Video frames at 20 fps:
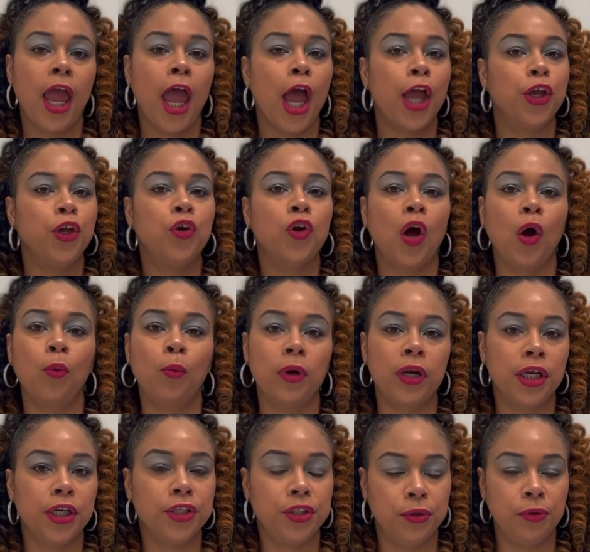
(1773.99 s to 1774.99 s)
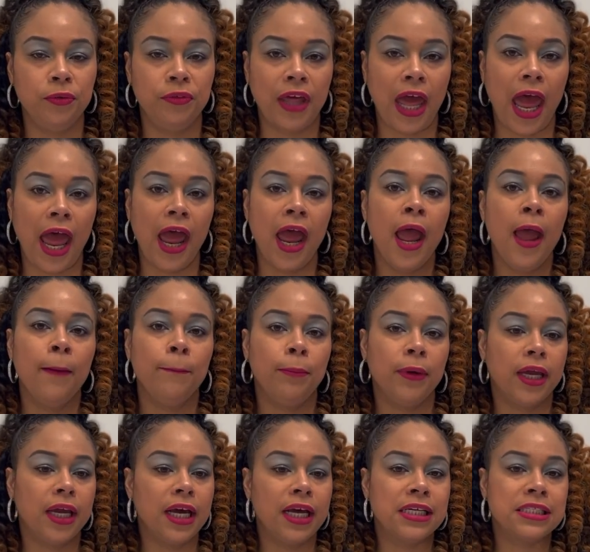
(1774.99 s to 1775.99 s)
and you don't want to do that
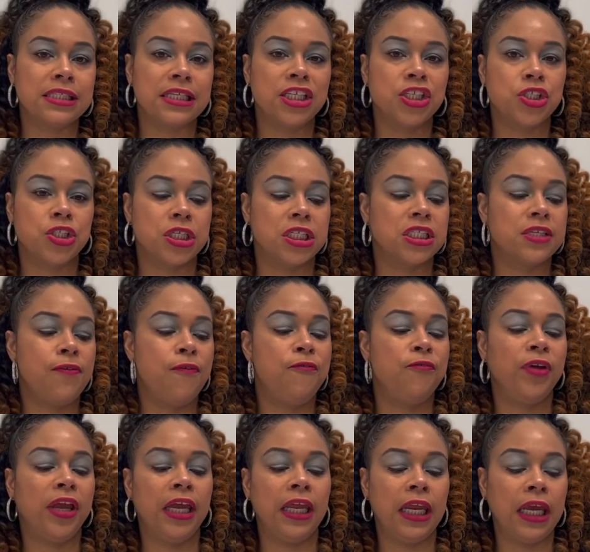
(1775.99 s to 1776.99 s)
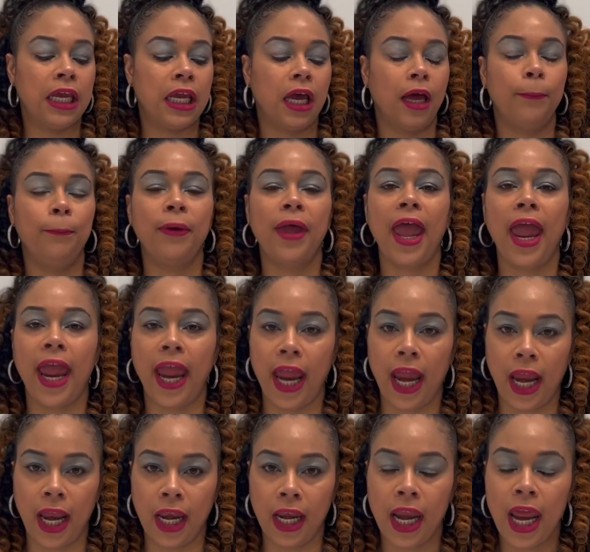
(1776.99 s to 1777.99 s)
because it's just feeding a
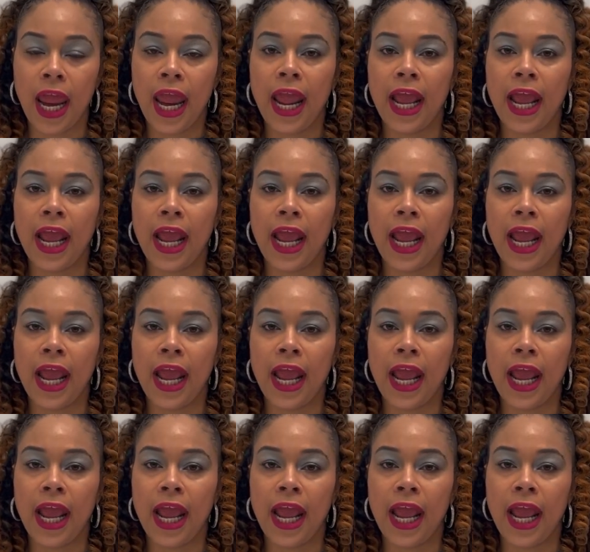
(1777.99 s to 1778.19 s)
pain.